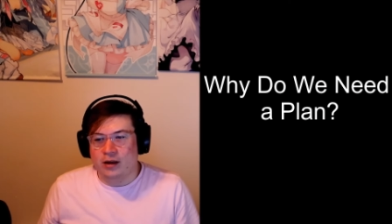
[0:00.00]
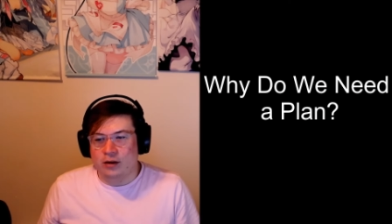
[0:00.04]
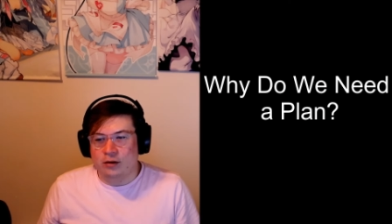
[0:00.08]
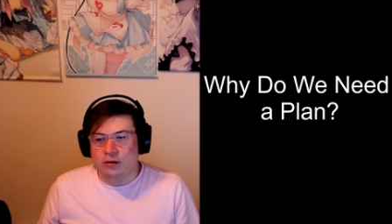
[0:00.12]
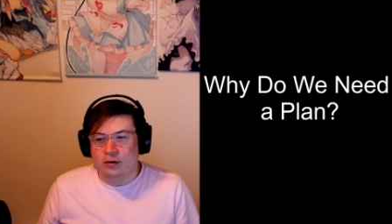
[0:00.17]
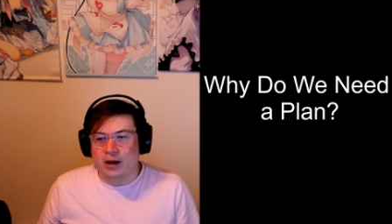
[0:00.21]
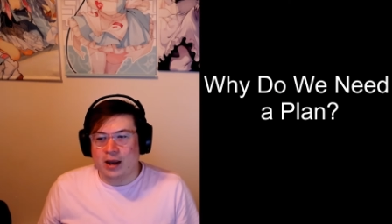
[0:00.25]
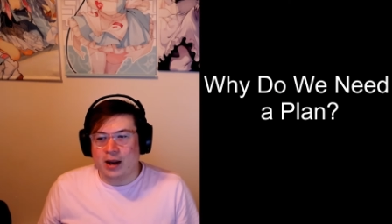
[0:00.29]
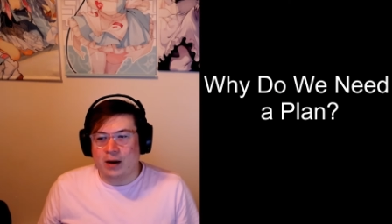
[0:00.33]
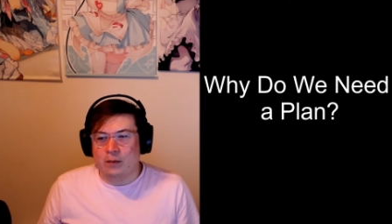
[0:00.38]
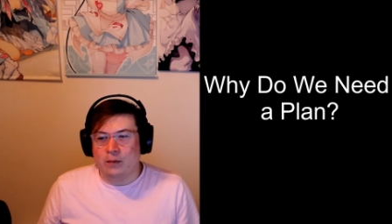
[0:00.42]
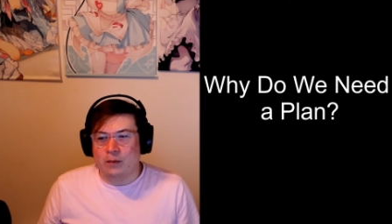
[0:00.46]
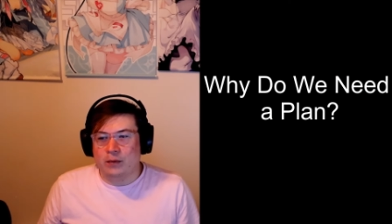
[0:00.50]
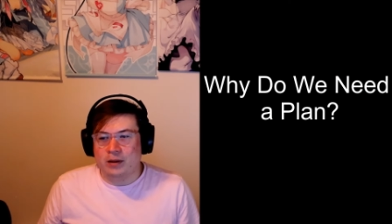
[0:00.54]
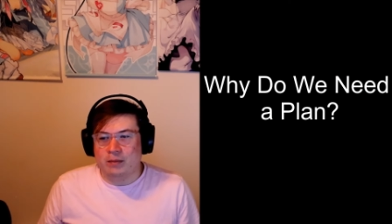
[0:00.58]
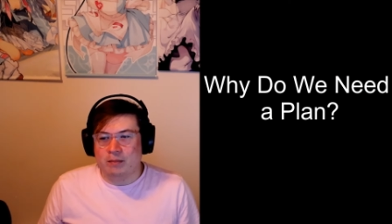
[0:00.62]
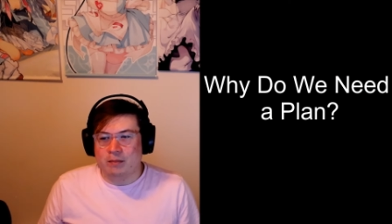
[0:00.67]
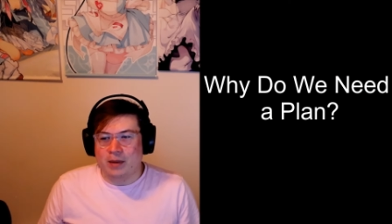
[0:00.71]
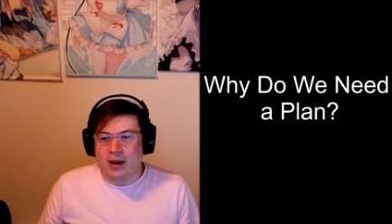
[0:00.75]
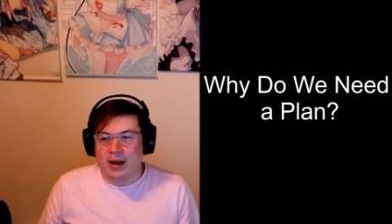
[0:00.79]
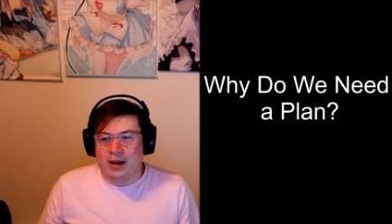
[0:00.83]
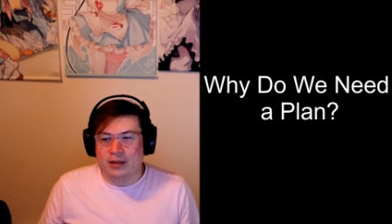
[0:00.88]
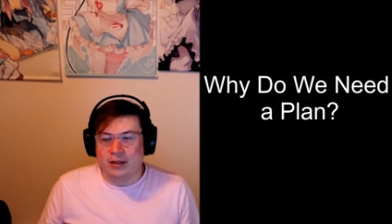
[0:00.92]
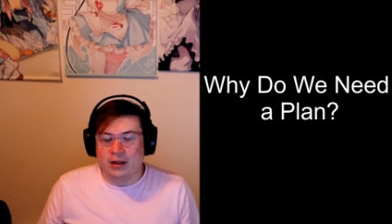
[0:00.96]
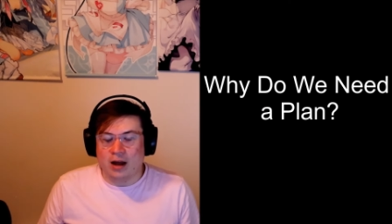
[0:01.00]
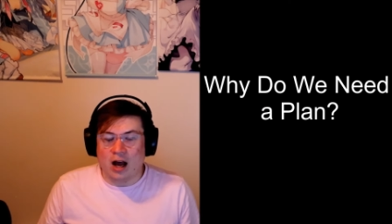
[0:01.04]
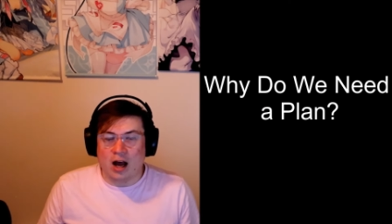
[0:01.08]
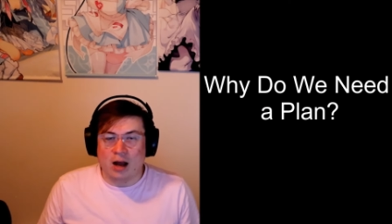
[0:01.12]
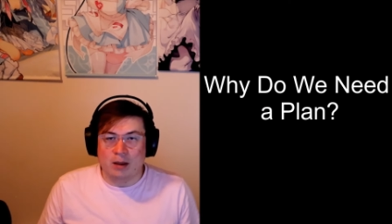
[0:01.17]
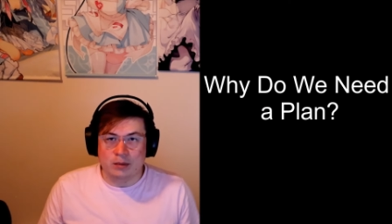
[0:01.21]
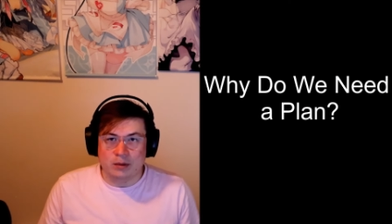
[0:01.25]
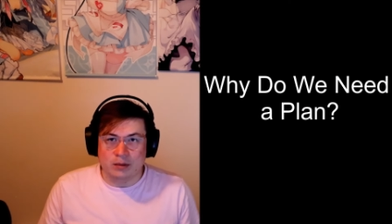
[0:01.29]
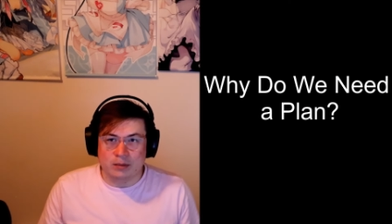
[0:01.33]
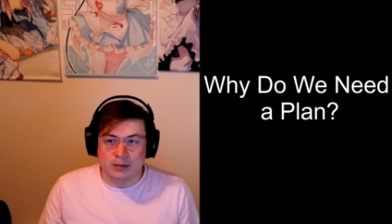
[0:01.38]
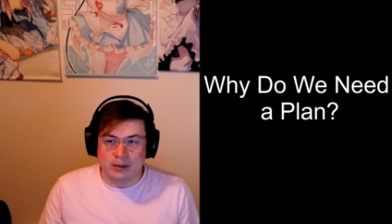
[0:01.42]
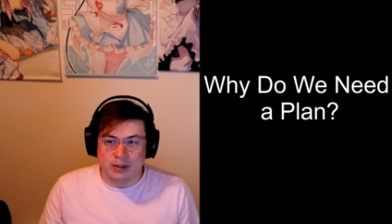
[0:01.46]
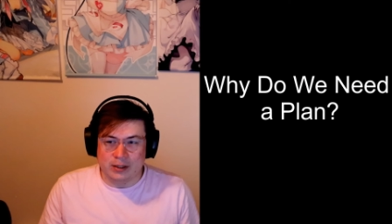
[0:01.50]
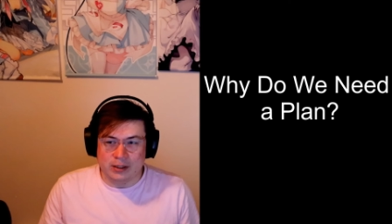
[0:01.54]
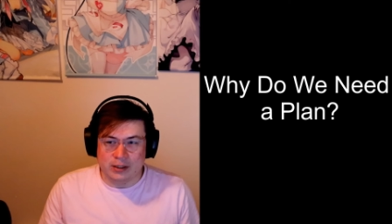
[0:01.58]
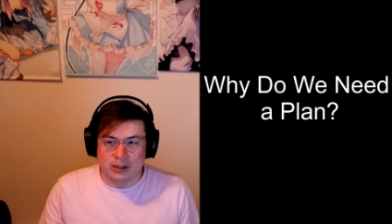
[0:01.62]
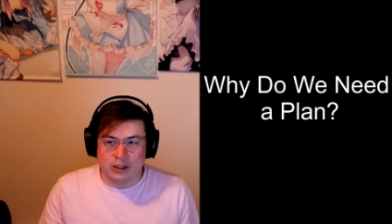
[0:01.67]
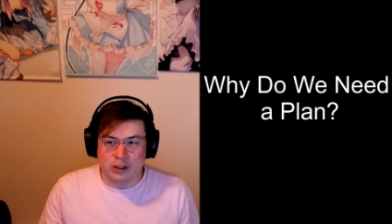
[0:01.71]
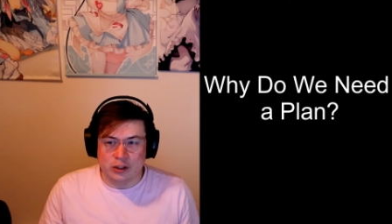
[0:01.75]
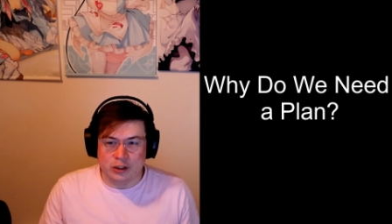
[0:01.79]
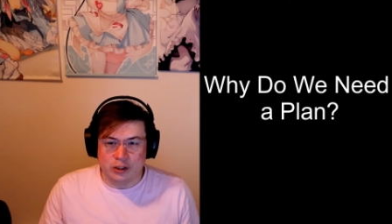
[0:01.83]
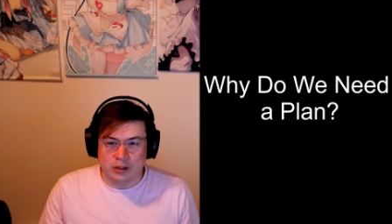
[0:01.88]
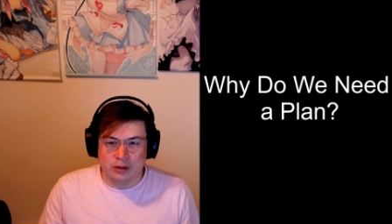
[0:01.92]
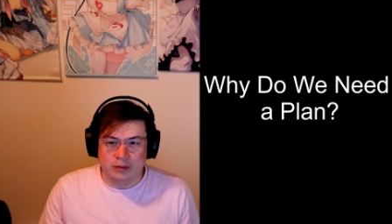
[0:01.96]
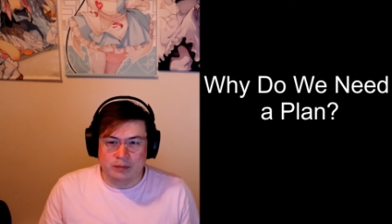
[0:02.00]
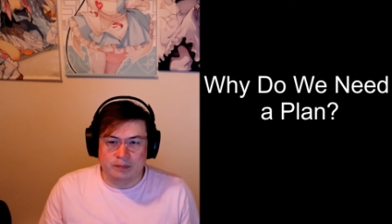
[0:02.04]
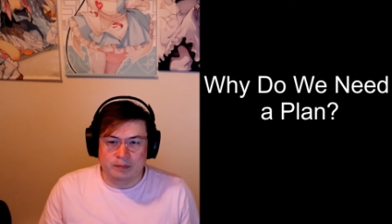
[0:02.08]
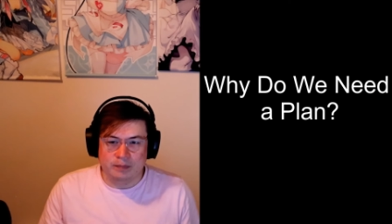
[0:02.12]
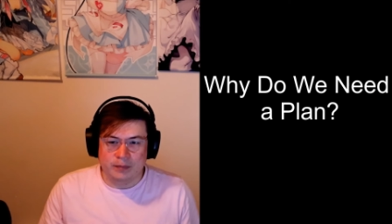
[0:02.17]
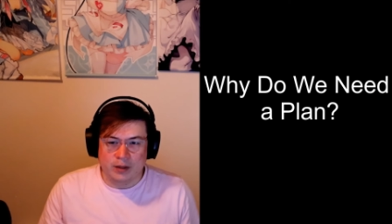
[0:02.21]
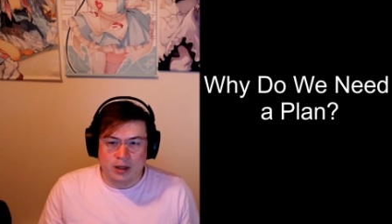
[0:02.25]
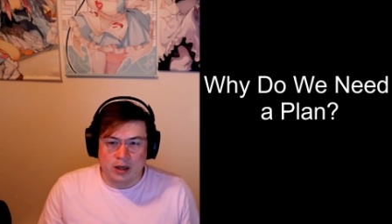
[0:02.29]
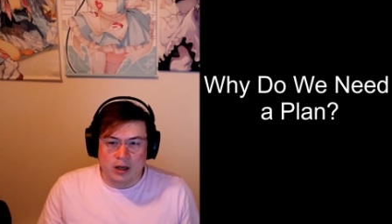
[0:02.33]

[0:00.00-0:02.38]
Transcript: you can't really make the optimal decision.